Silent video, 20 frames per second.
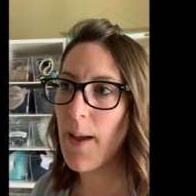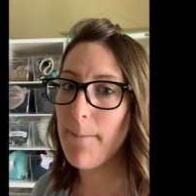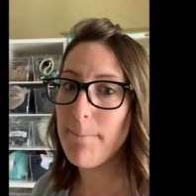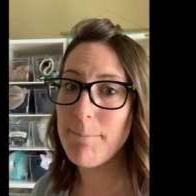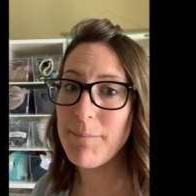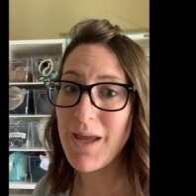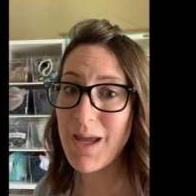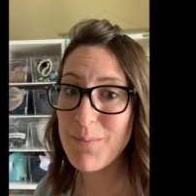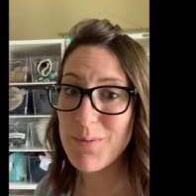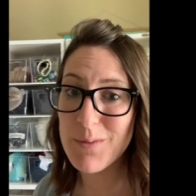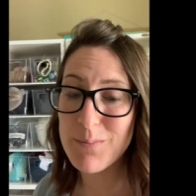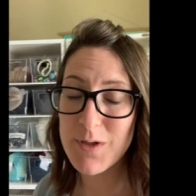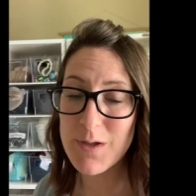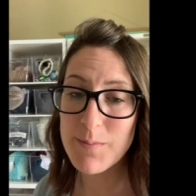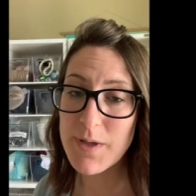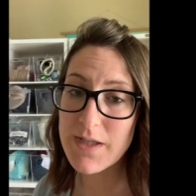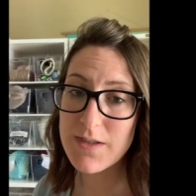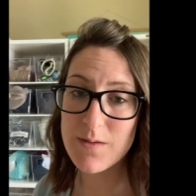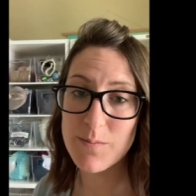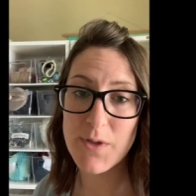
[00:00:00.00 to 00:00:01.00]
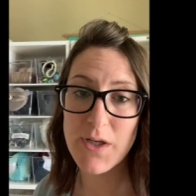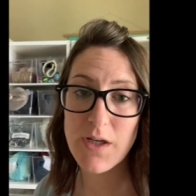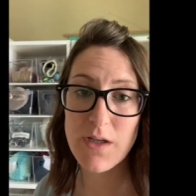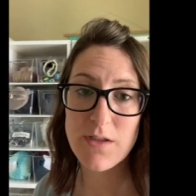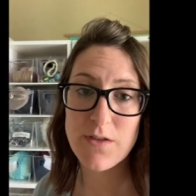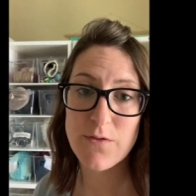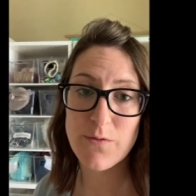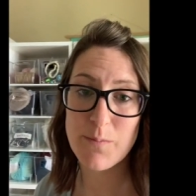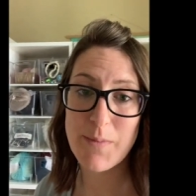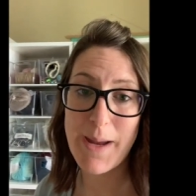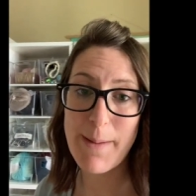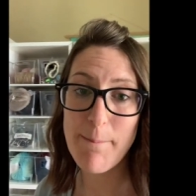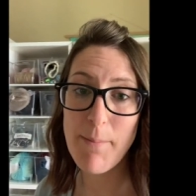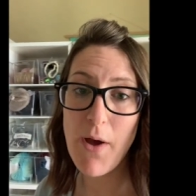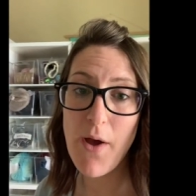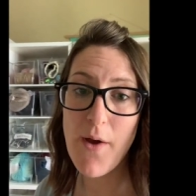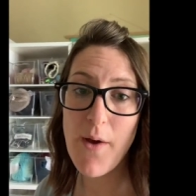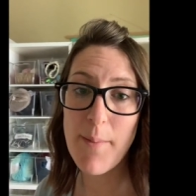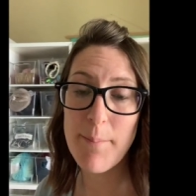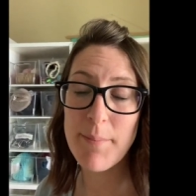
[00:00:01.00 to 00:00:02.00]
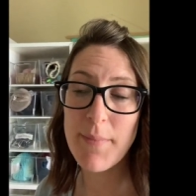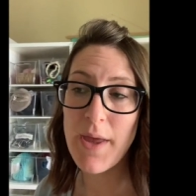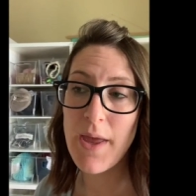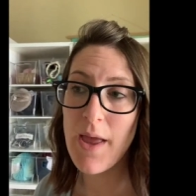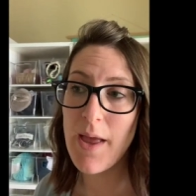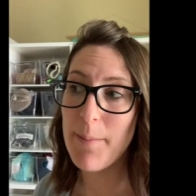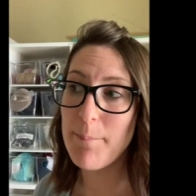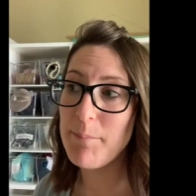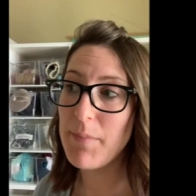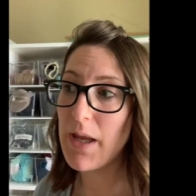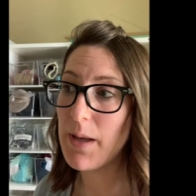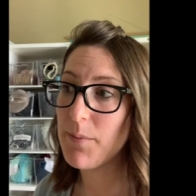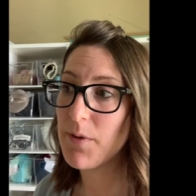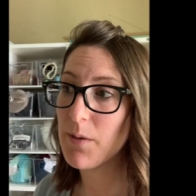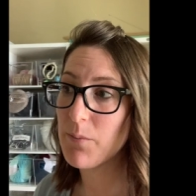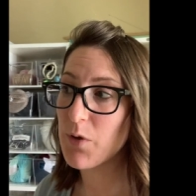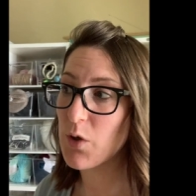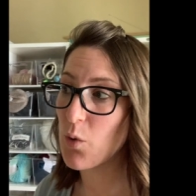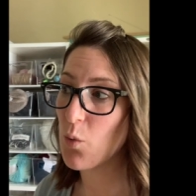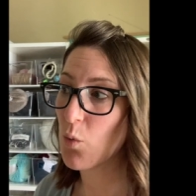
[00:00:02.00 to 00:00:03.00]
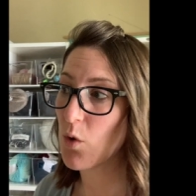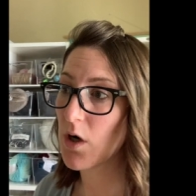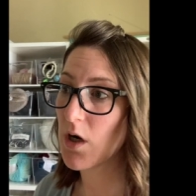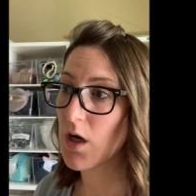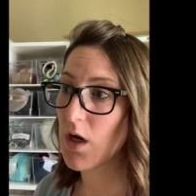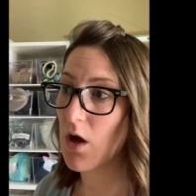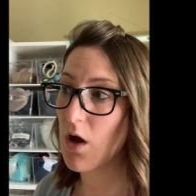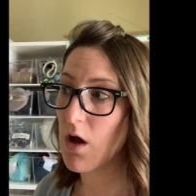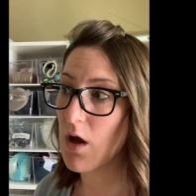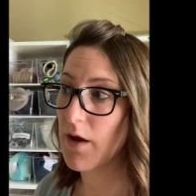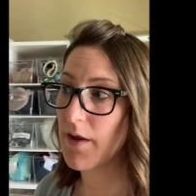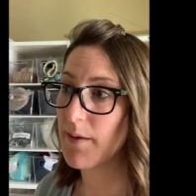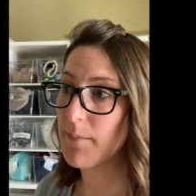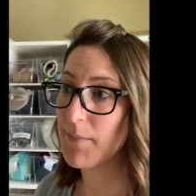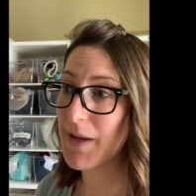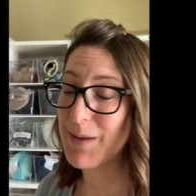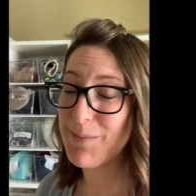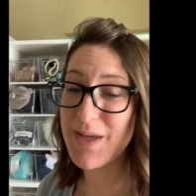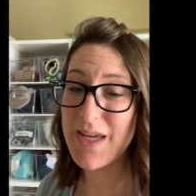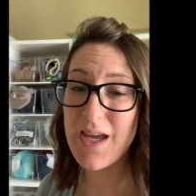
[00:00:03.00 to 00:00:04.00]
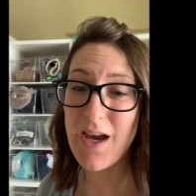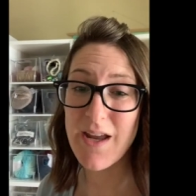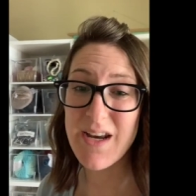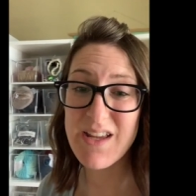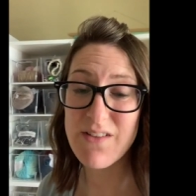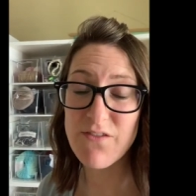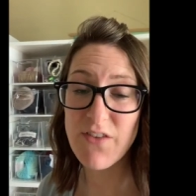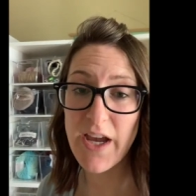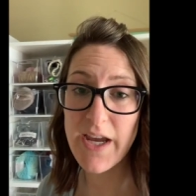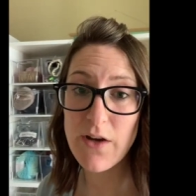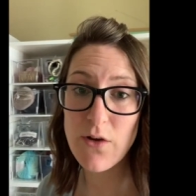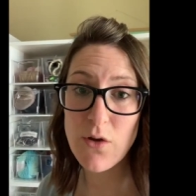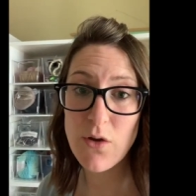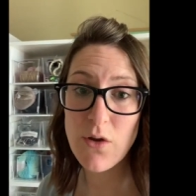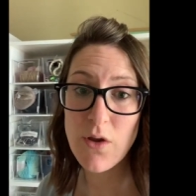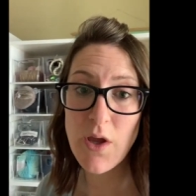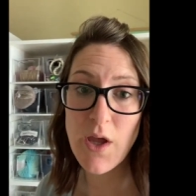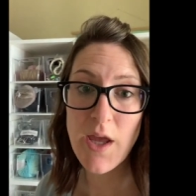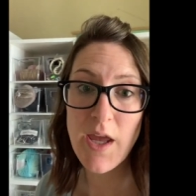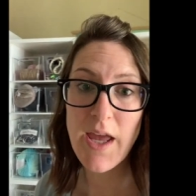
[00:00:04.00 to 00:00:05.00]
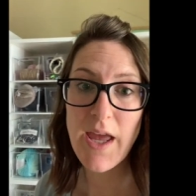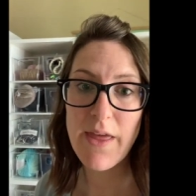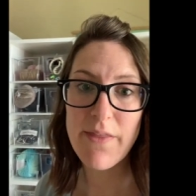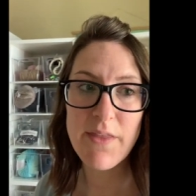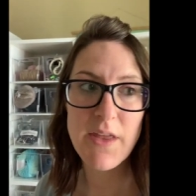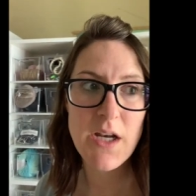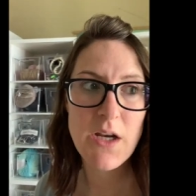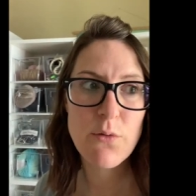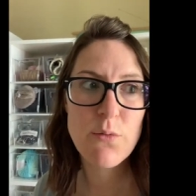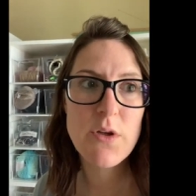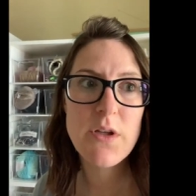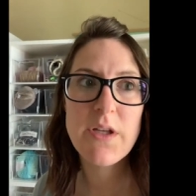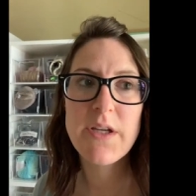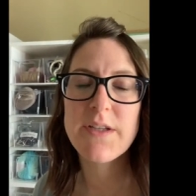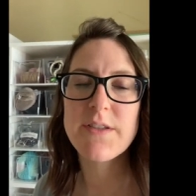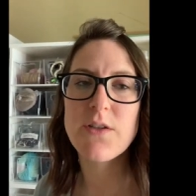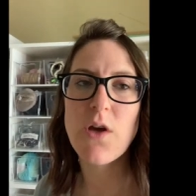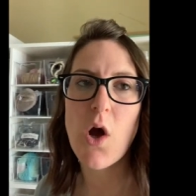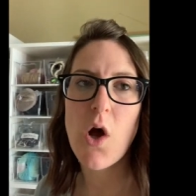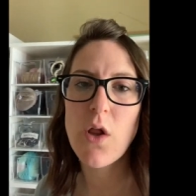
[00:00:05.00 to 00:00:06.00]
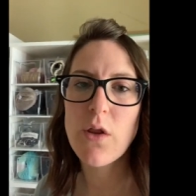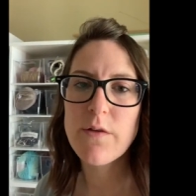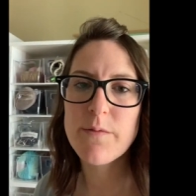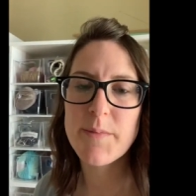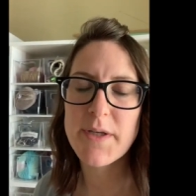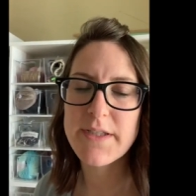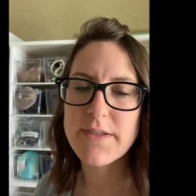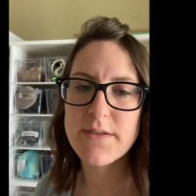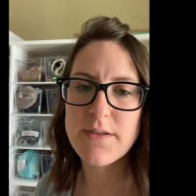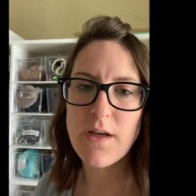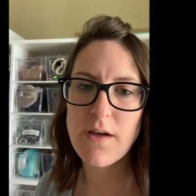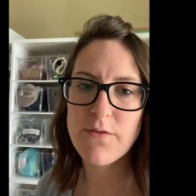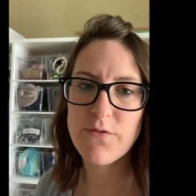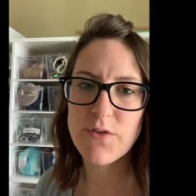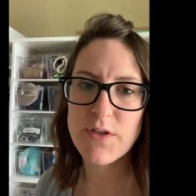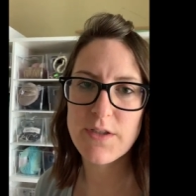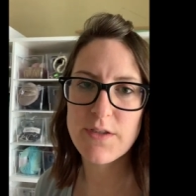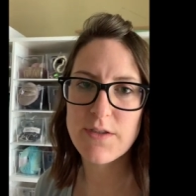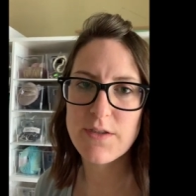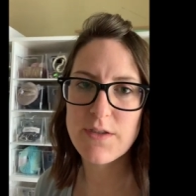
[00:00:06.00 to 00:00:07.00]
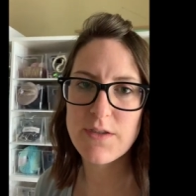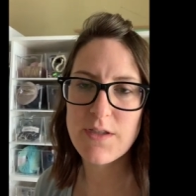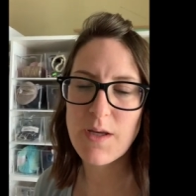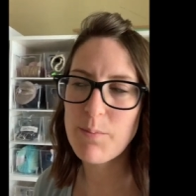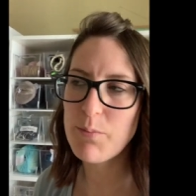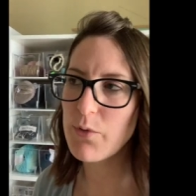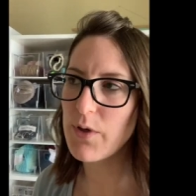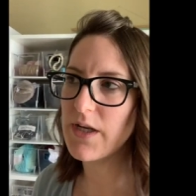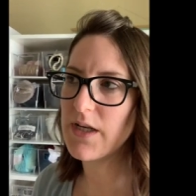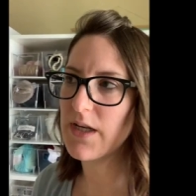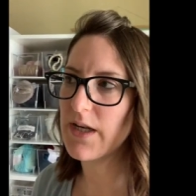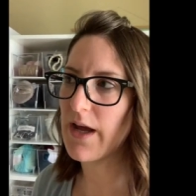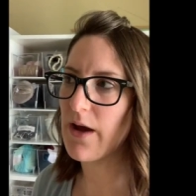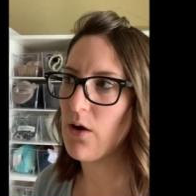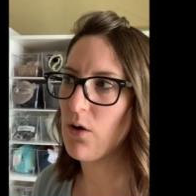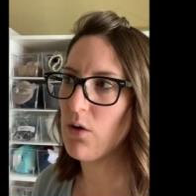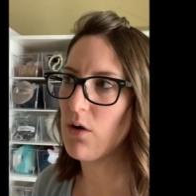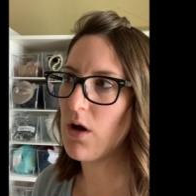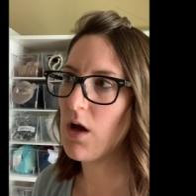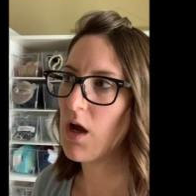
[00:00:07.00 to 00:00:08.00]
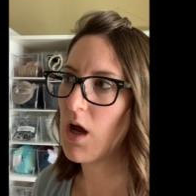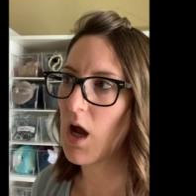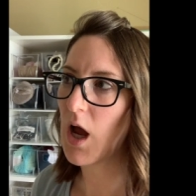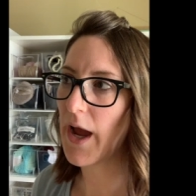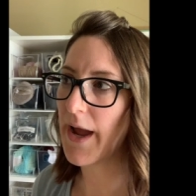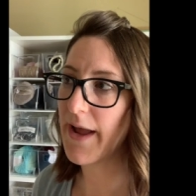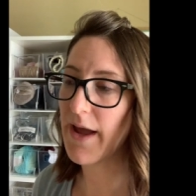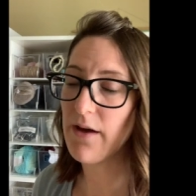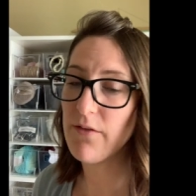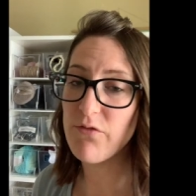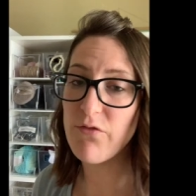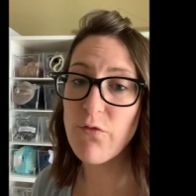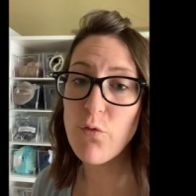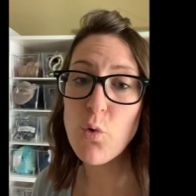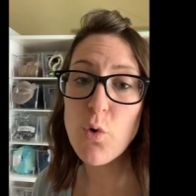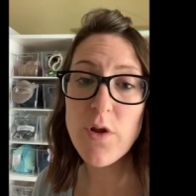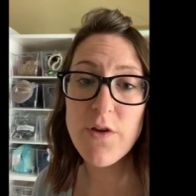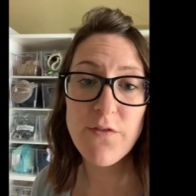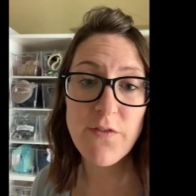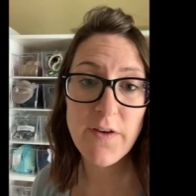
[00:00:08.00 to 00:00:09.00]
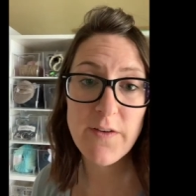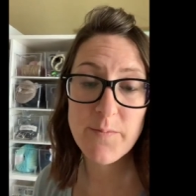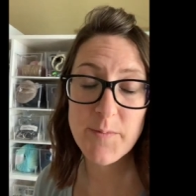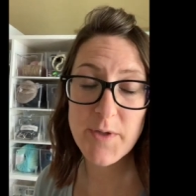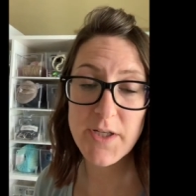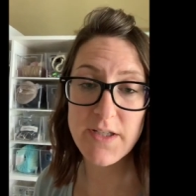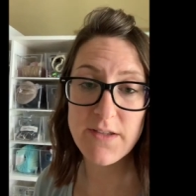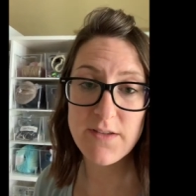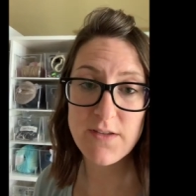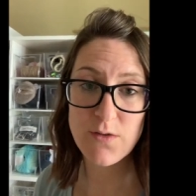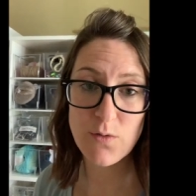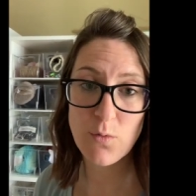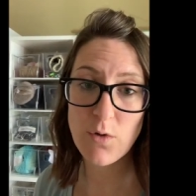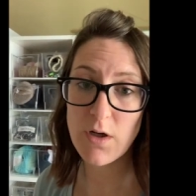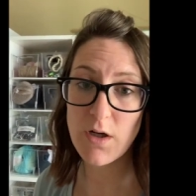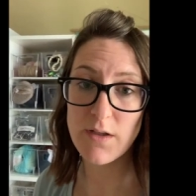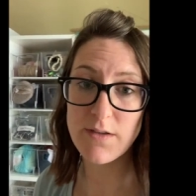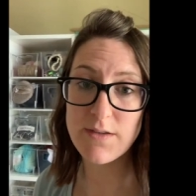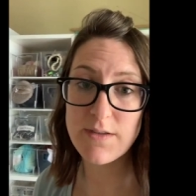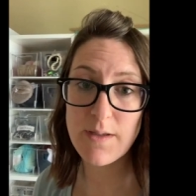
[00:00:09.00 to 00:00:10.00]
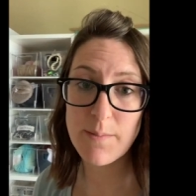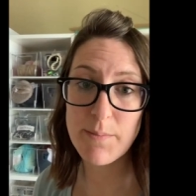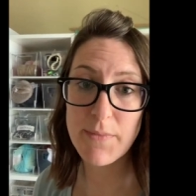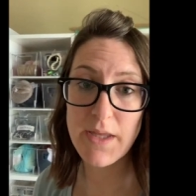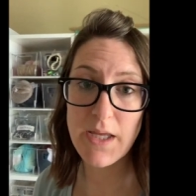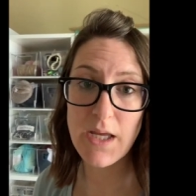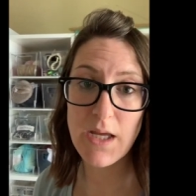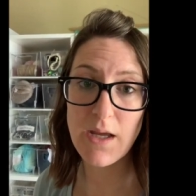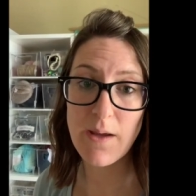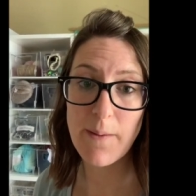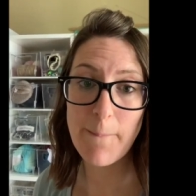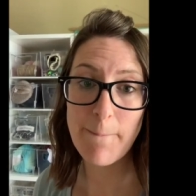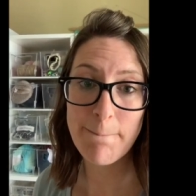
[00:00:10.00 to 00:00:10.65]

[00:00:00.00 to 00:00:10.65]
maybe I'm gonna make some earrings for my mom, maybe I'm gonna work on maybe cutting vinyl. And then I realize all of my stuff is separated out. I have 45 minutes to work on something.